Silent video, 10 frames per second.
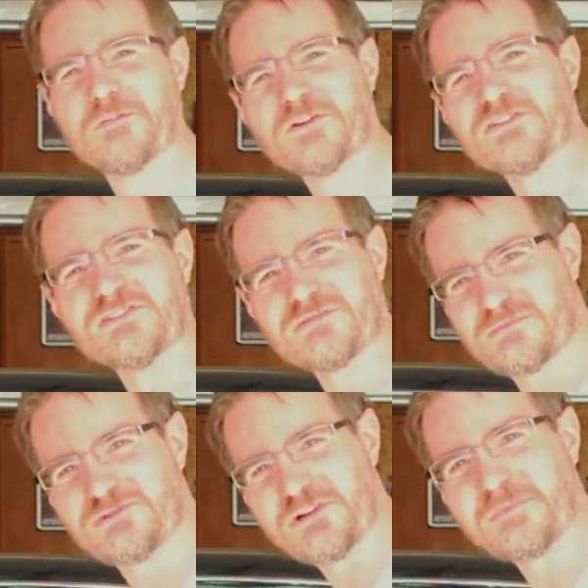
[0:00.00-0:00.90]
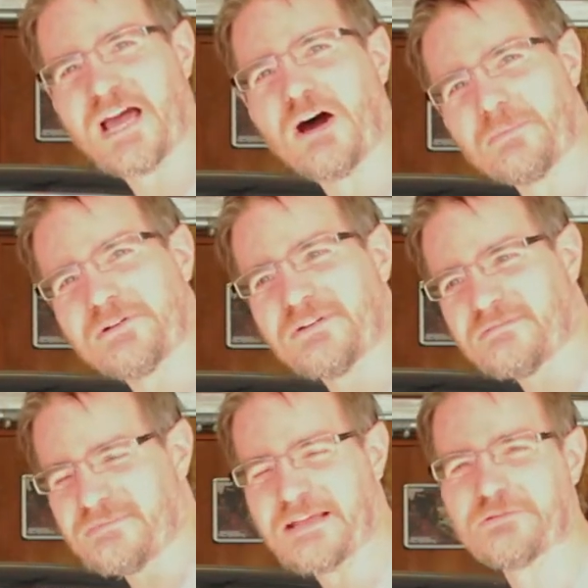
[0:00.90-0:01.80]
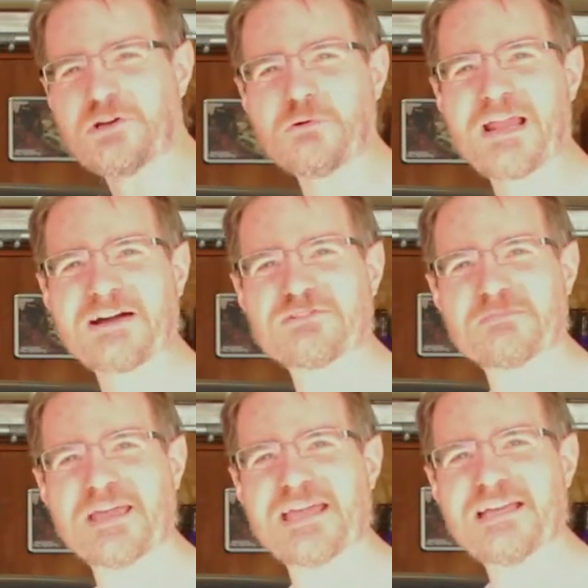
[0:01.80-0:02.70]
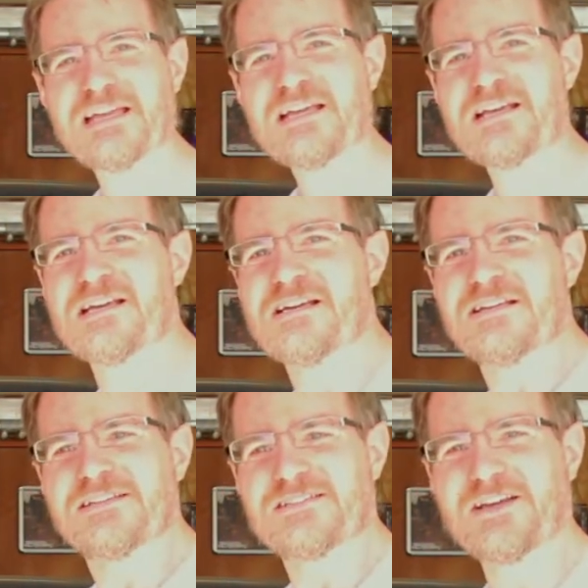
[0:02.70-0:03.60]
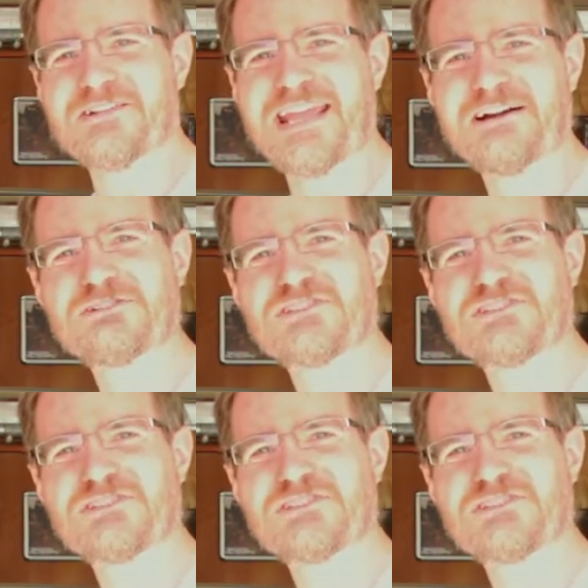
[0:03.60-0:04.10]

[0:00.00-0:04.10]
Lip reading: and trimmed it up and levelled it all out a bit. So now's